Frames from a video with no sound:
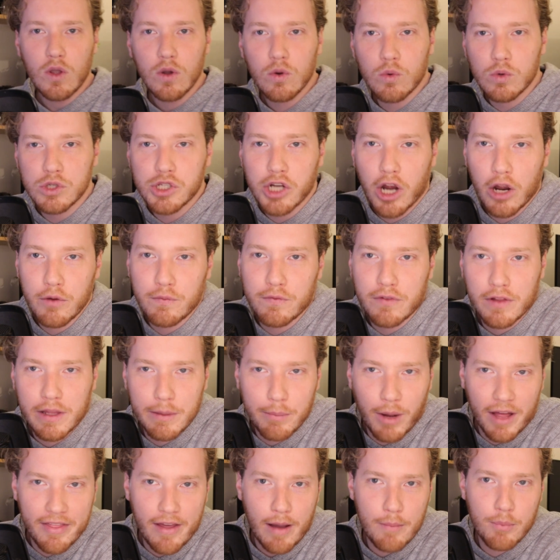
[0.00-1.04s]
Which hopefully
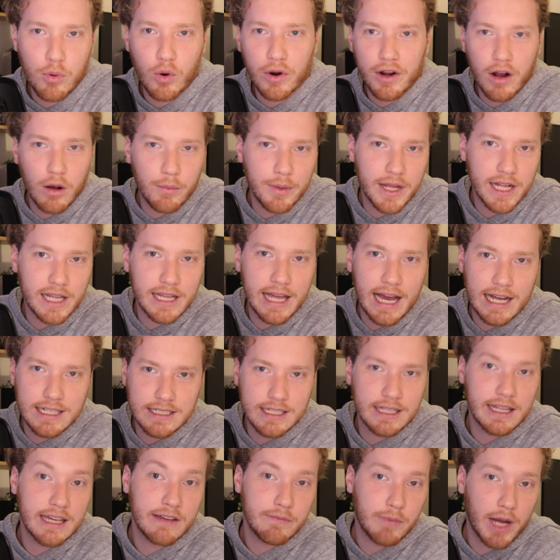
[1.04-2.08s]
by that point I'll be allowed
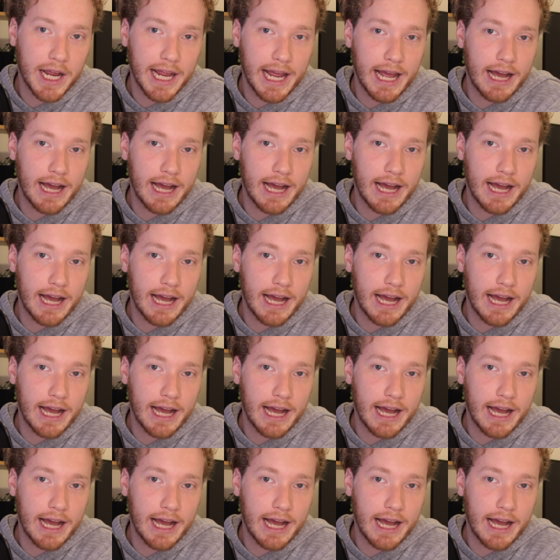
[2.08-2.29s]
to leave my